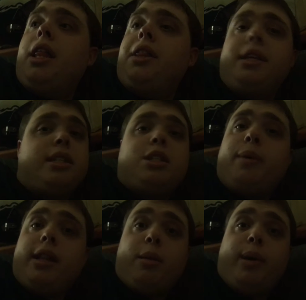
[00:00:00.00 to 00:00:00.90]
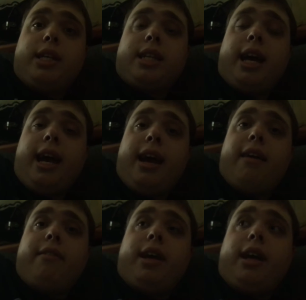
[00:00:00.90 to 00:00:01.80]
this is about the best I
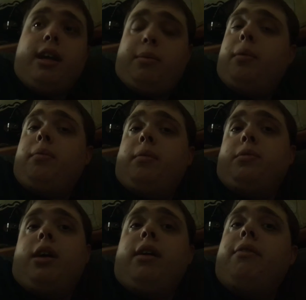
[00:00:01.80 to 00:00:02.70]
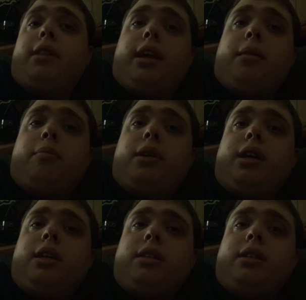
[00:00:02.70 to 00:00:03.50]
have, and I'm, I'm sorry for that, but